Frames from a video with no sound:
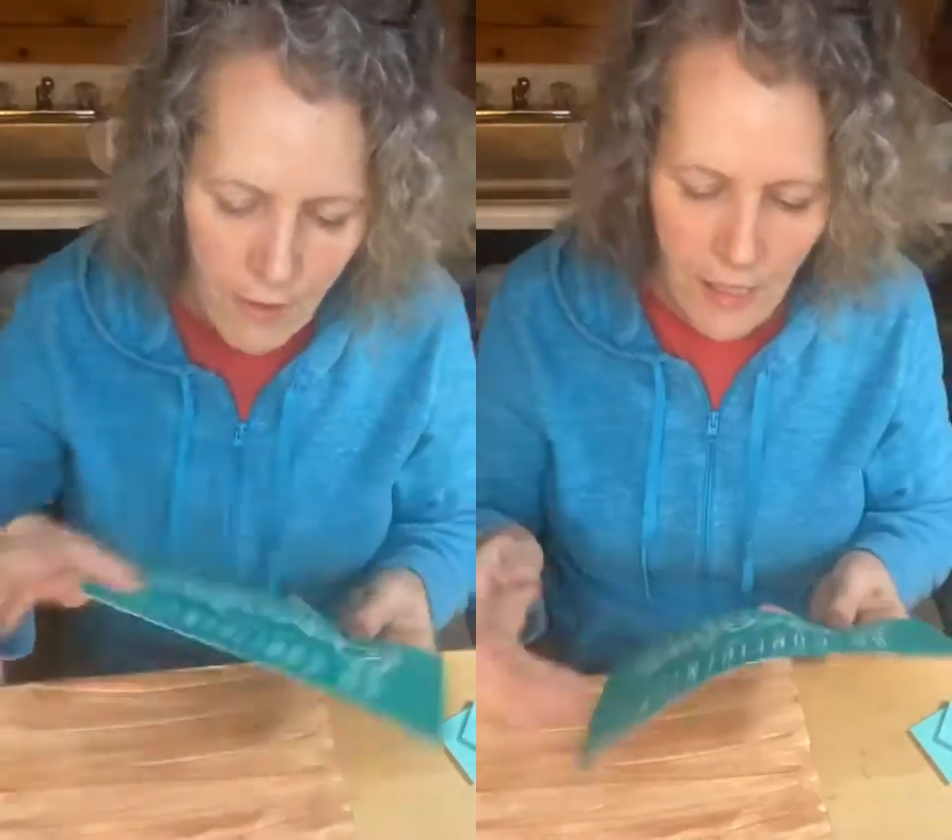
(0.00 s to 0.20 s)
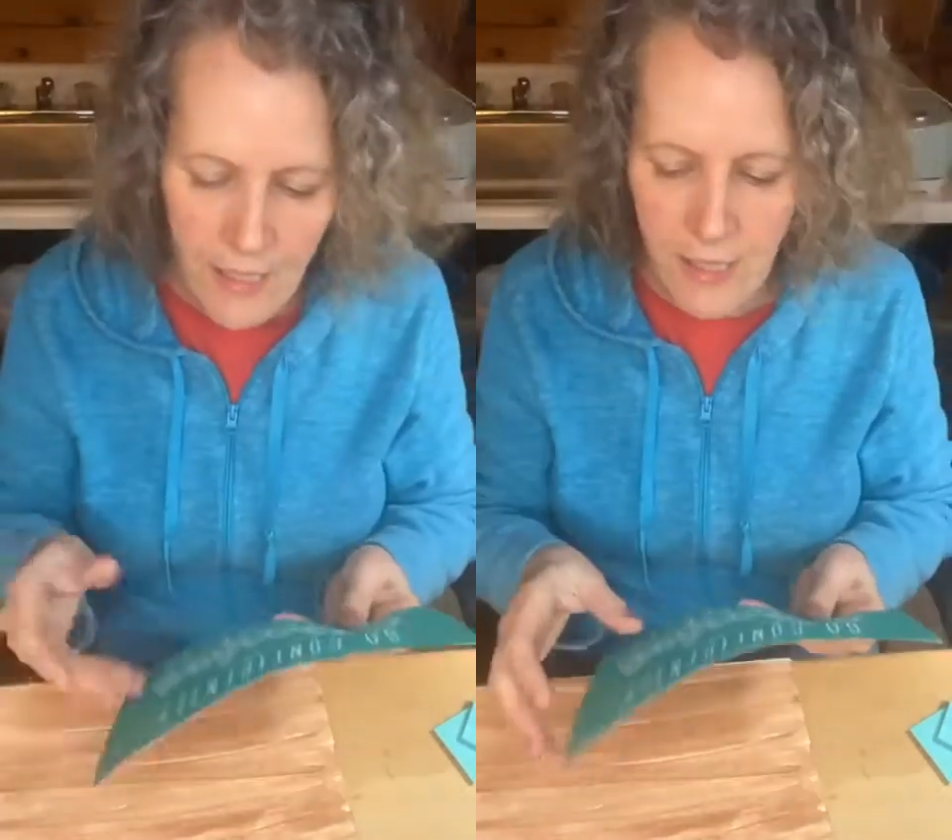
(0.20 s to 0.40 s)

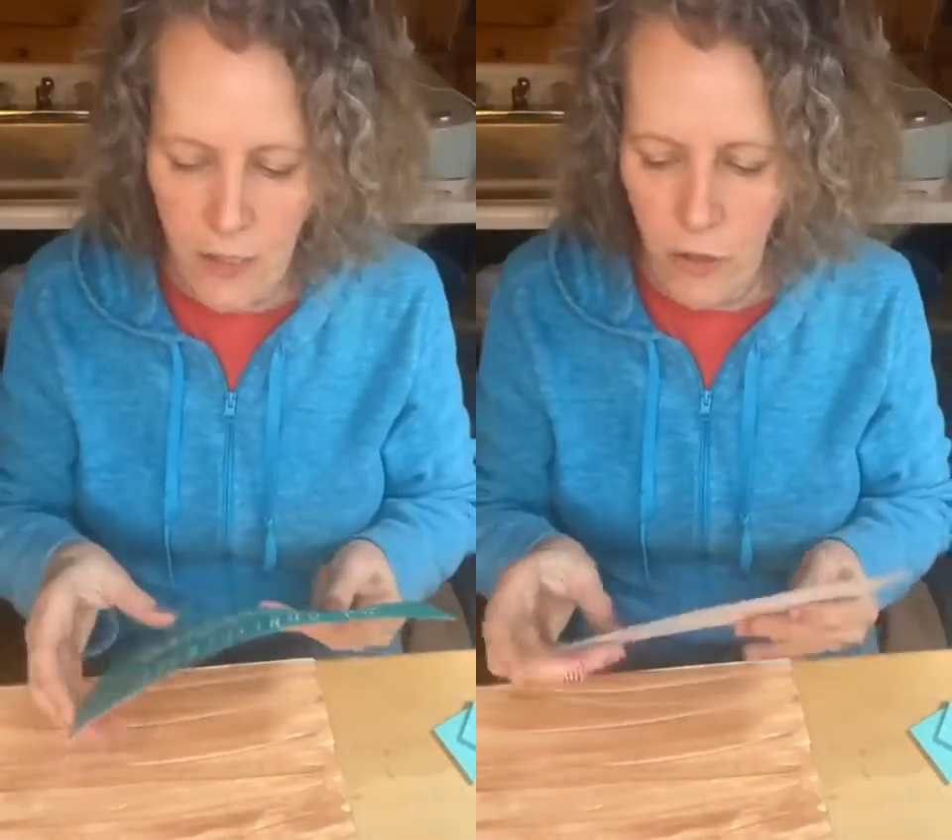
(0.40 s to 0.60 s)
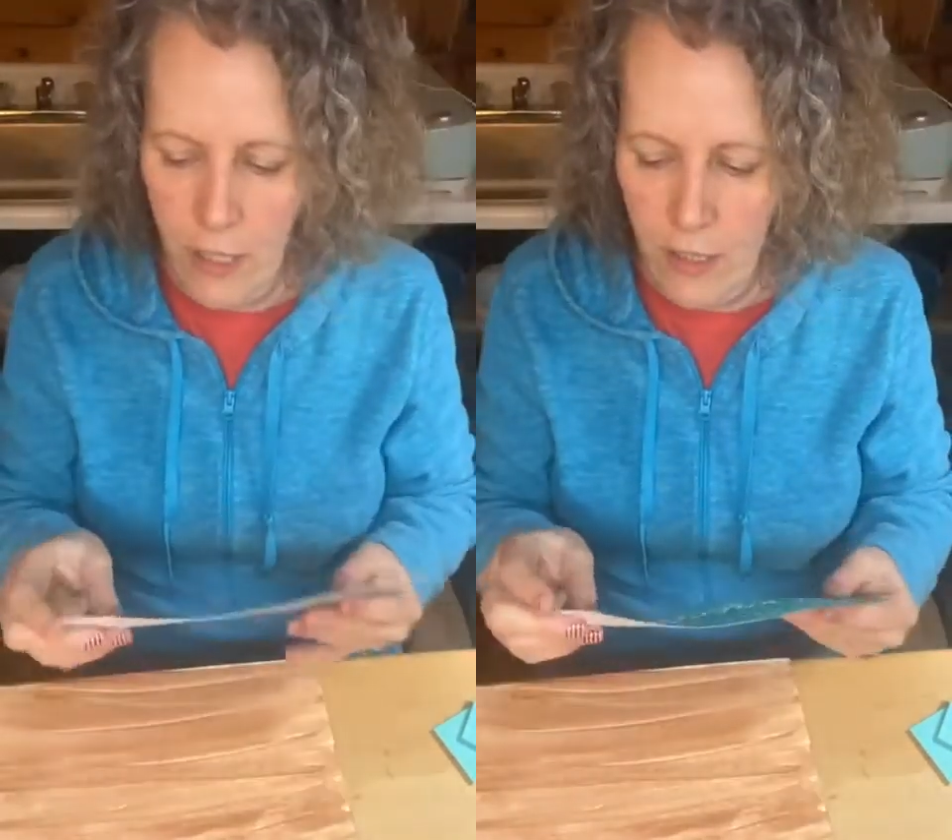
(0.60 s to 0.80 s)
This is
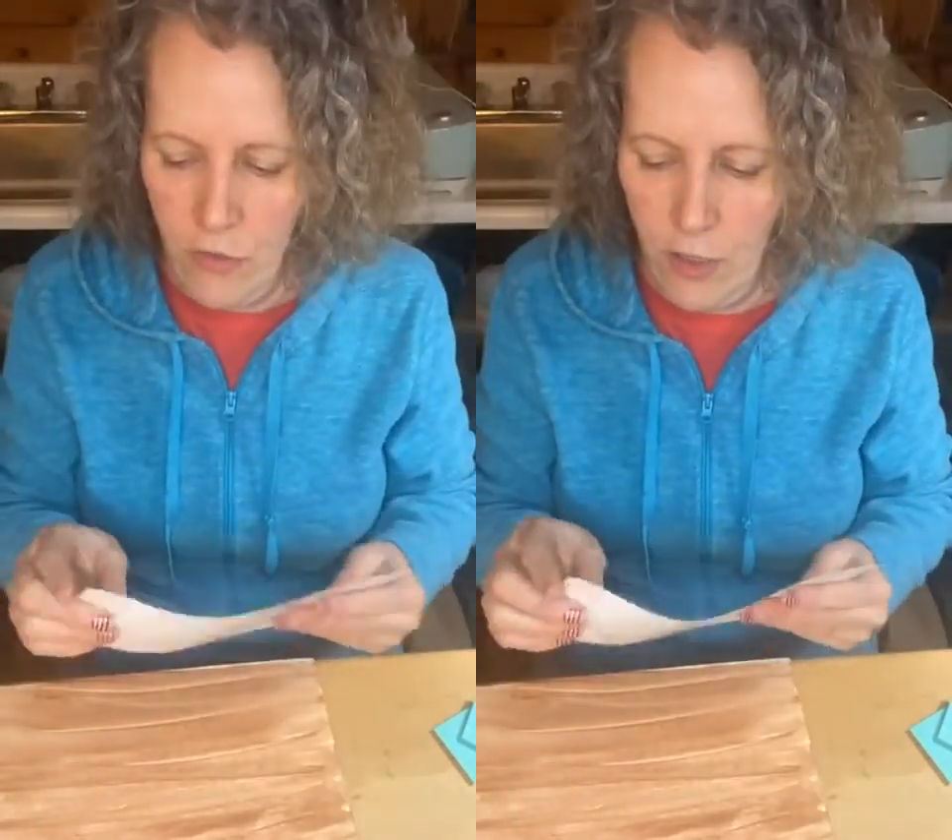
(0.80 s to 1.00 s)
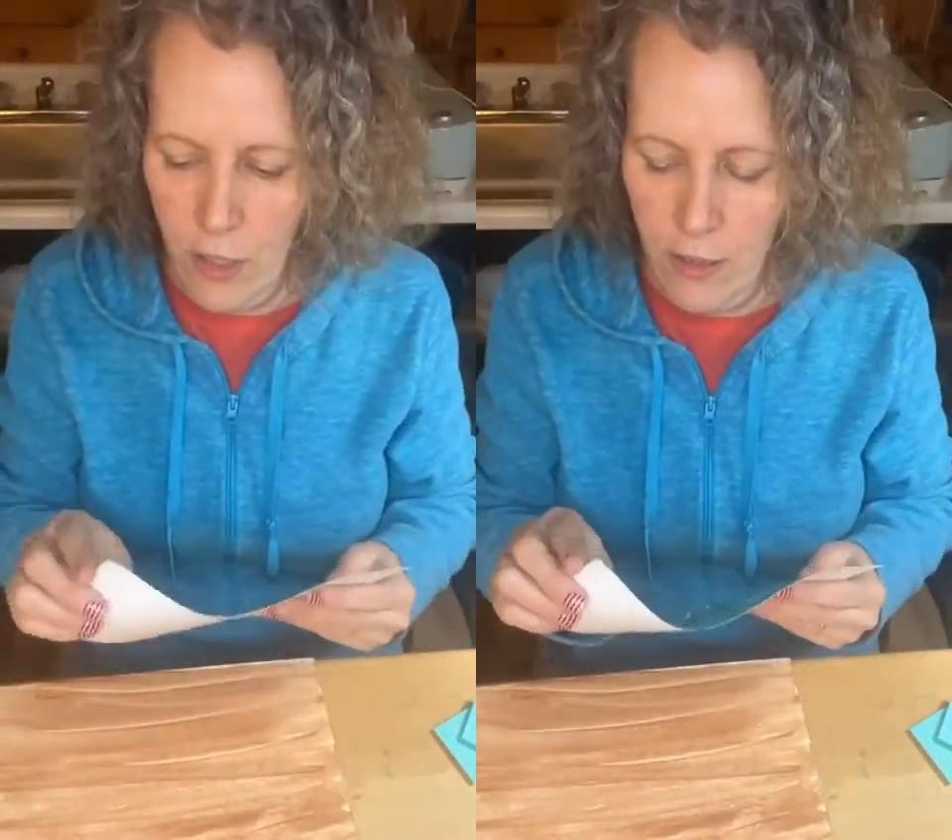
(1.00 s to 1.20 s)
the
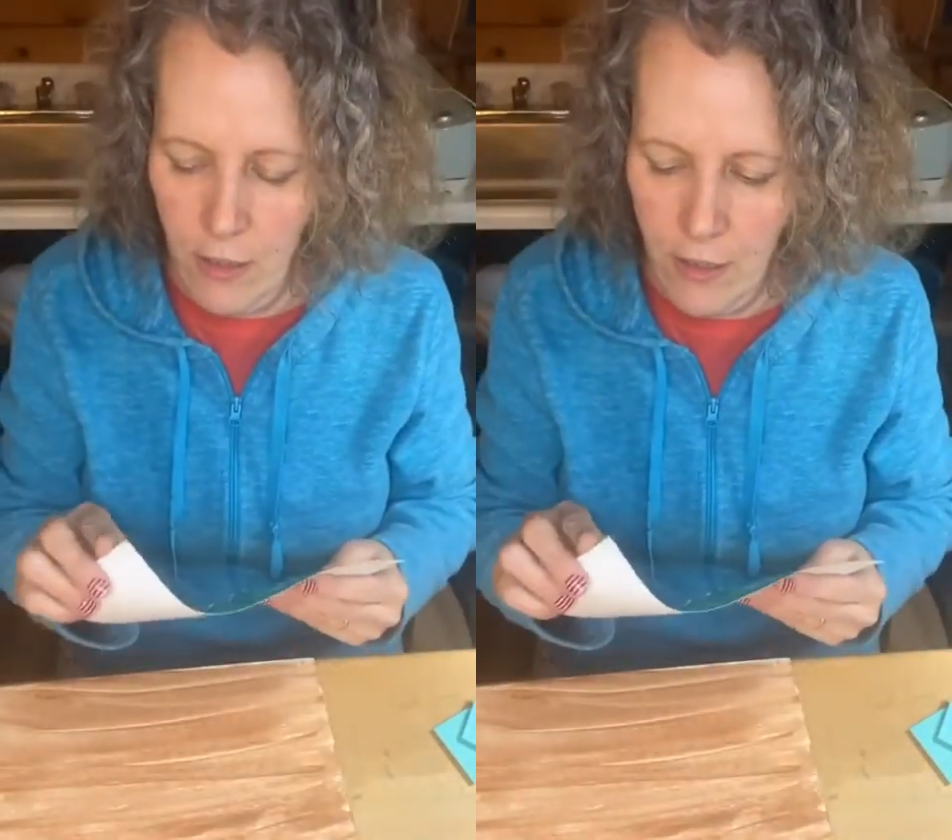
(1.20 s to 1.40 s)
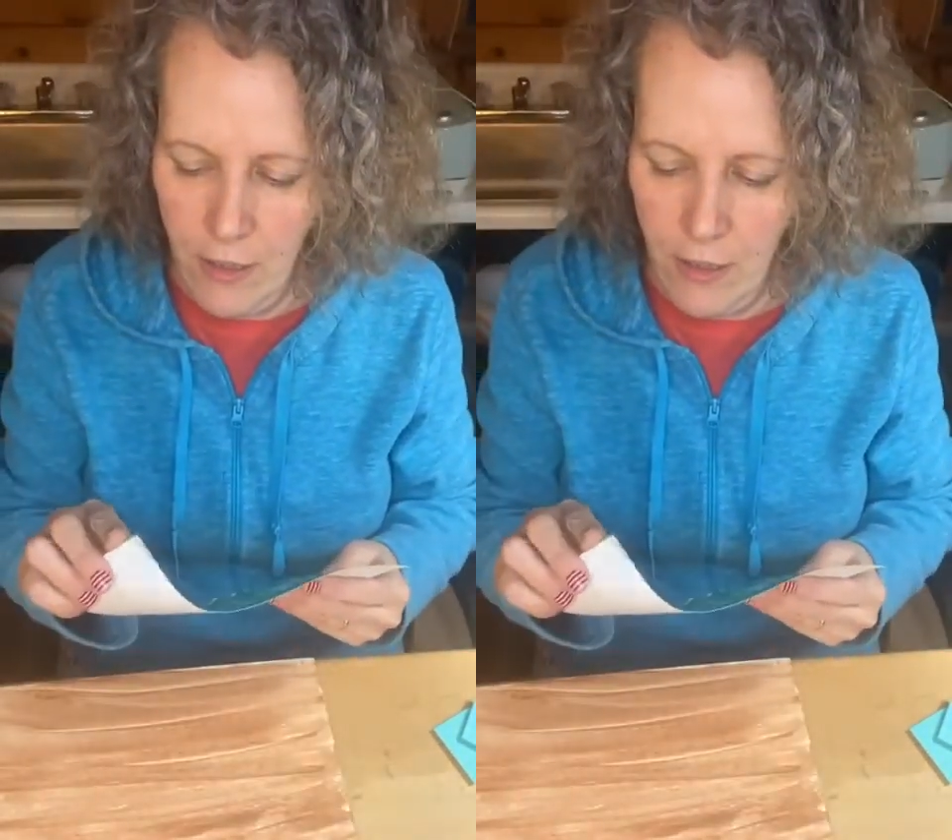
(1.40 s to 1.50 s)
transfer.